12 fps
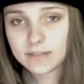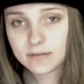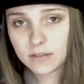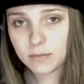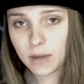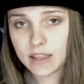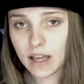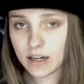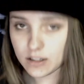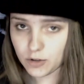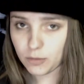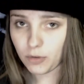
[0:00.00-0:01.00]
But that is
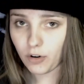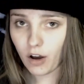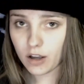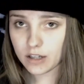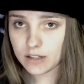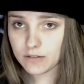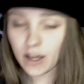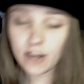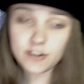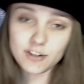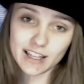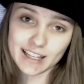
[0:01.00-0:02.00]
your prerogative. I also
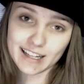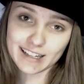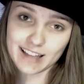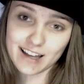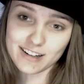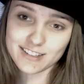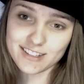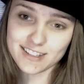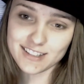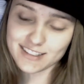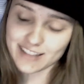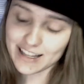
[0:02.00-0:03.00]
like getting letters.
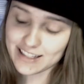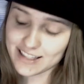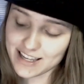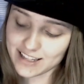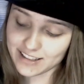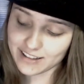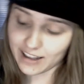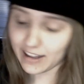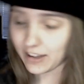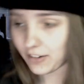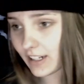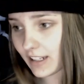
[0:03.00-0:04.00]
That's the thing. I like
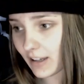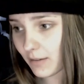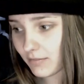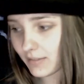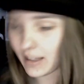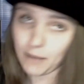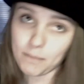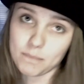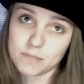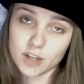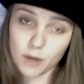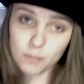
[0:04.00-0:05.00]
reading them. Yeah.
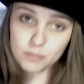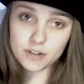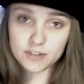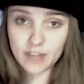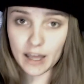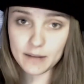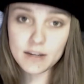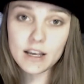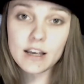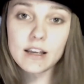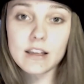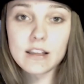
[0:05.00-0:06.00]
So there's that.
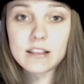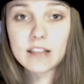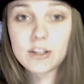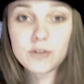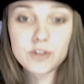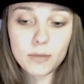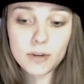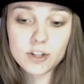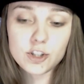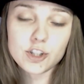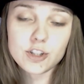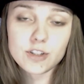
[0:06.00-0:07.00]
Thank you so
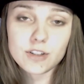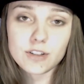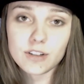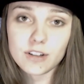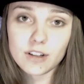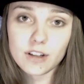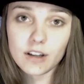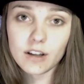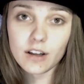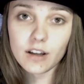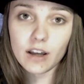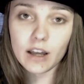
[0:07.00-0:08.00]
much
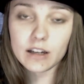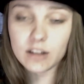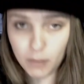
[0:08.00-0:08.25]
and goodbye.